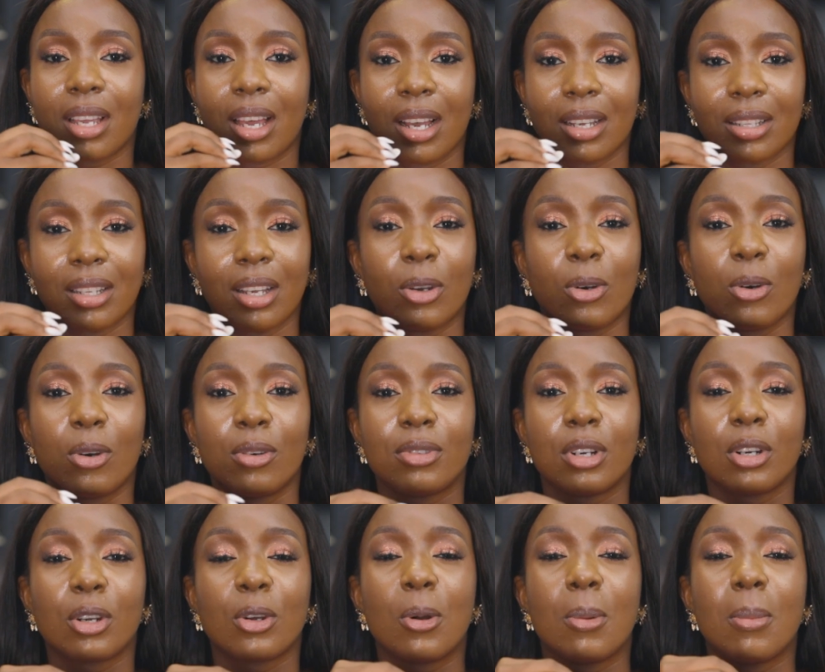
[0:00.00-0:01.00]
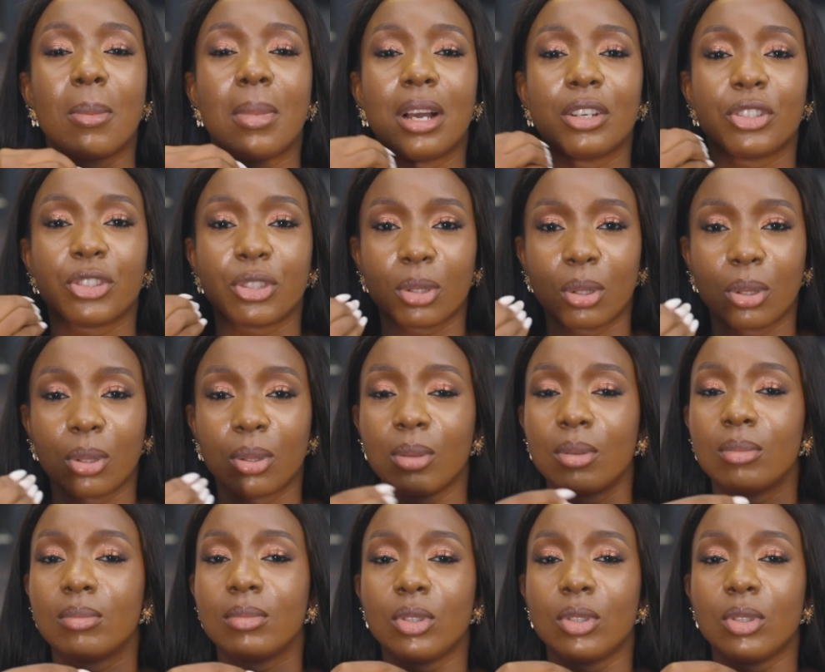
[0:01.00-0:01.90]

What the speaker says: Act that cover commercial